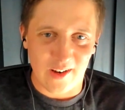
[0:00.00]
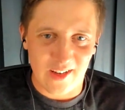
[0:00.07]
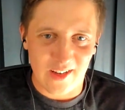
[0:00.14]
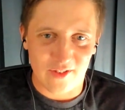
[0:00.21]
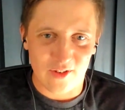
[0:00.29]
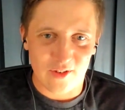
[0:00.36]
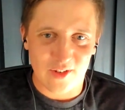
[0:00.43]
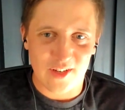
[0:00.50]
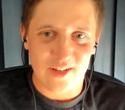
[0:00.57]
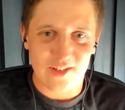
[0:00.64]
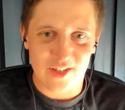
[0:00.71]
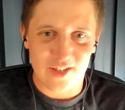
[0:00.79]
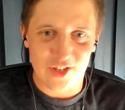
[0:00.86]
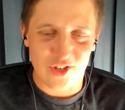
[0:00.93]
as an
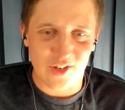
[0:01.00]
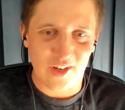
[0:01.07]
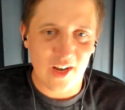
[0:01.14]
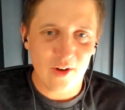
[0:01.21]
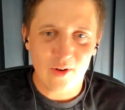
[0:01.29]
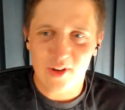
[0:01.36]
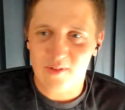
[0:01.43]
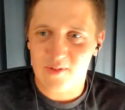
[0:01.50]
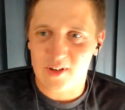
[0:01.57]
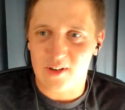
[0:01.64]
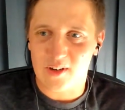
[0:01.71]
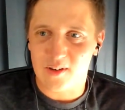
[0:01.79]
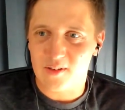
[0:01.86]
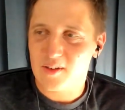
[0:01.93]
organization,
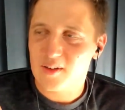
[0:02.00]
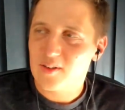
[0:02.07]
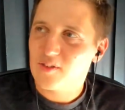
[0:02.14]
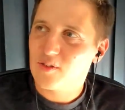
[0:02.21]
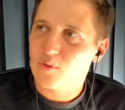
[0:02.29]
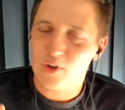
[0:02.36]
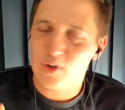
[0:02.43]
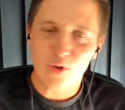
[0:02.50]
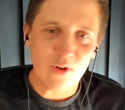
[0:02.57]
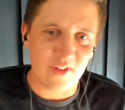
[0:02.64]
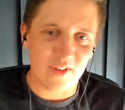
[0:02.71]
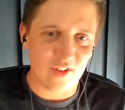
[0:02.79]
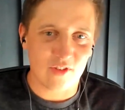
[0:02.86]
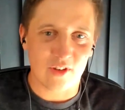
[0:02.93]
what where do you
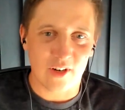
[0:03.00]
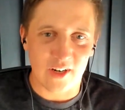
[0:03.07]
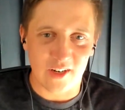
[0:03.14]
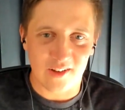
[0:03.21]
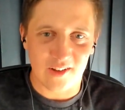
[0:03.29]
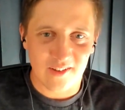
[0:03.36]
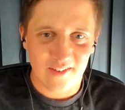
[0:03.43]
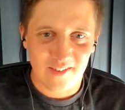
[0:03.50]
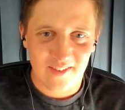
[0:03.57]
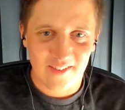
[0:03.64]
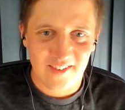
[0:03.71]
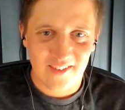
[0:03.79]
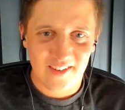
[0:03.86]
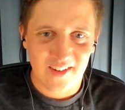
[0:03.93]
even start?
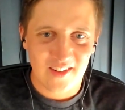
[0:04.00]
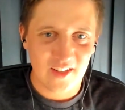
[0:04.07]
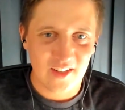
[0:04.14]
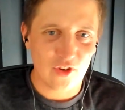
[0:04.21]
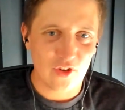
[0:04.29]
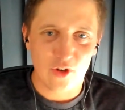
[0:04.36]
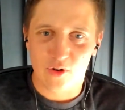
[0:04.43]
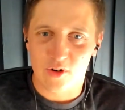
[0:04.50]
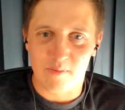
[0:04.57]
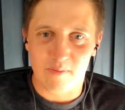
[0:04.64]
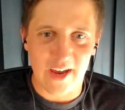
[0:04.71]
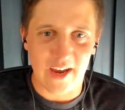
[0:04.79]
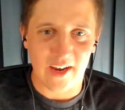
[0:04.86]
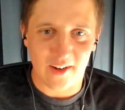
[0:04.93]
Let's say you're a
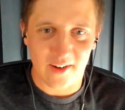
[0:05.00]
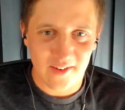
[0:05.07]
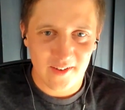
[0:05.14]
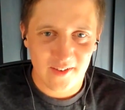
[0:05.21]
bank.